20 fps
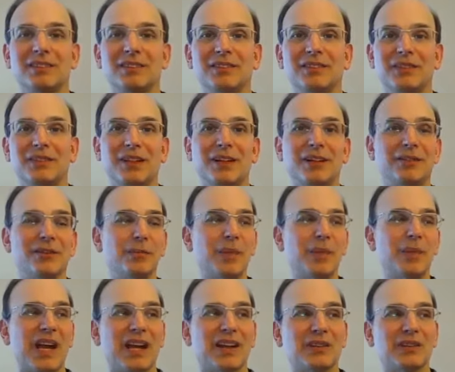whatever
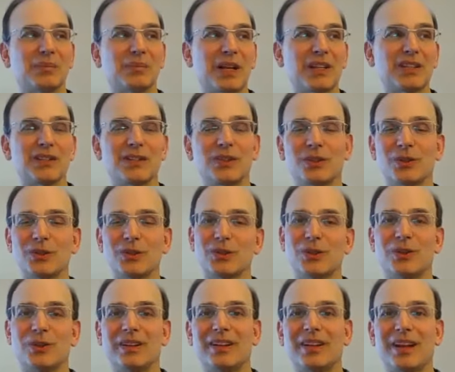path my soul's
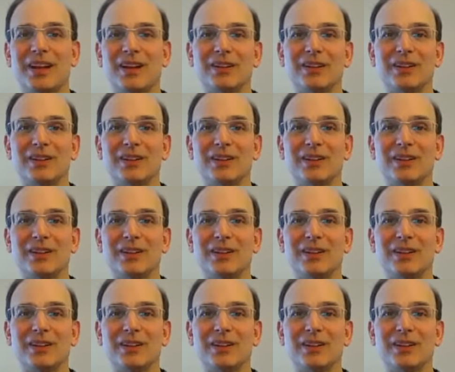going down